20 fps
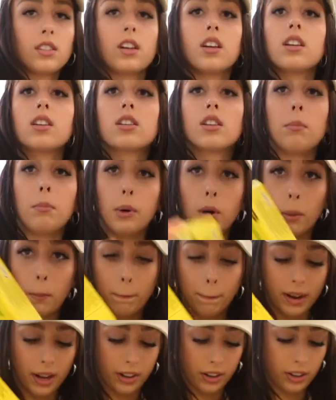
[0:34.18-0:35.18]
some more
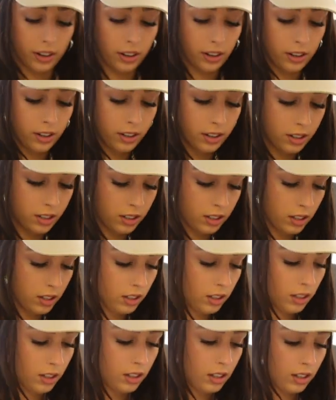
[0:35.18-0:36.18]
butter,
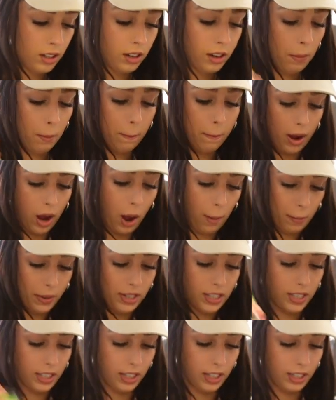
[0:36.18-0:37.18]
poppy
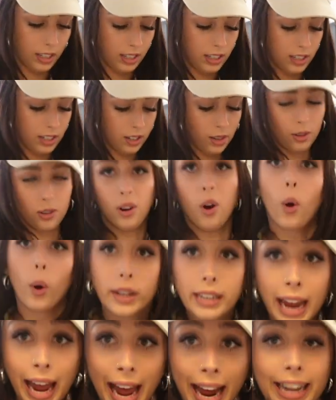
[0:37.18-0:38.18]
seeds,
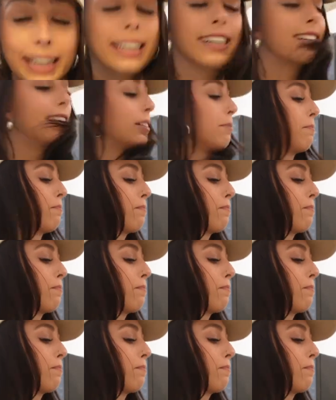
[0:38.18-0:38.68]
organic,